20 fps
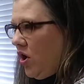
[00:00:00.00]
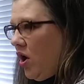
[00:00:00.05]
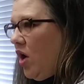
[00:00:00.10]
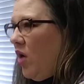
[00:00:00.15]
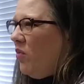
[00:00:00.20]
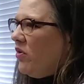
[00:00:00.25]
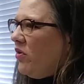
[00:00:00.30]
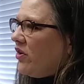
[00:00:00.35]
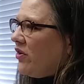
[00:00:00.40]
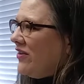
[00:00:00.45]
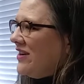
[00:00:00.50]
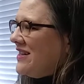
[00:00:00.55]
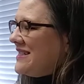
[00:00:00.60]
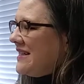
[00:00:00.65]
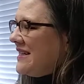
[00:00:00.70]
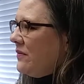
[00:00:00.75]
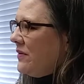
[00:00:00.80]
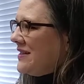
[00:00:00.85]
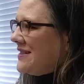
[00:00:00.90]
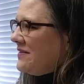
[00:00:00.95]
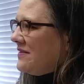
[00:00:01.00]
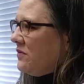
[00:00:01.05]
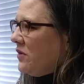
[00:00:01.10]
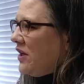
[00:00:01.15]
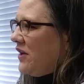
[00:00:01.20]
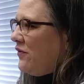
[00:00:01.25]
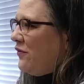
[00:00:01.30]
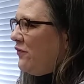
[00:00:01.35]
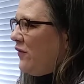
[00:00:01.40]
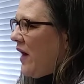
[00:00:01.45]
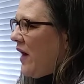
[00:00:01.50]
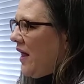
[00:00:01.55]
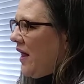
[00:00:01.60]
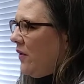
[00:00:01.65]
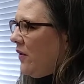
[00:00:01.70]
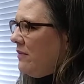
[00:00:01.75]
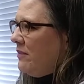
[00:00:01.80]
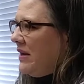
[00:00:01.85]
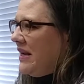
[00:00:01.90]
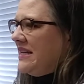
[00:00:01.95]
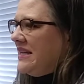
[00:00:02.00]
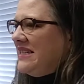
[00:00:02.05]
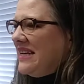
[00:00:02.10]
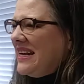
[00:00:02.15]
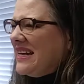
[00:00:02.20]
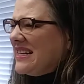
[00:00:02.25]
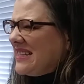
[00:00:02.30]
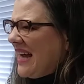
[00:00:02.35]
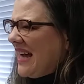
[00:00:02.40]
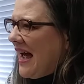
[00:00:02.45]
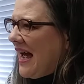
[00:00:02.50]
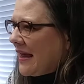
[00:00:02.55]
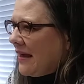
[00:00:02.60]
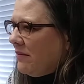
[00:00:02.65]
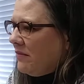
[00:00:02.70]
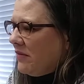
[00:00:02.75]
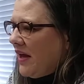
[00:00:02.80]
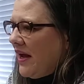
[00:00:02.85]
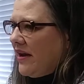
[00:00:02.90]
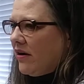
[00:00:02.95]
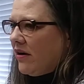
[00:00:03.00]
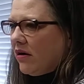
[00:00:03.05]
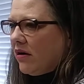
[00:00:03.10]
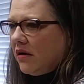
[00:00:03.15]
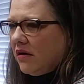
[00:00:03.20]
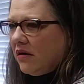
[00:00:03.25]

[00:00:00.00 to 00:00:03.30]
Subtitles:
Well, the grizzly wasn't really following, but he did attack him later.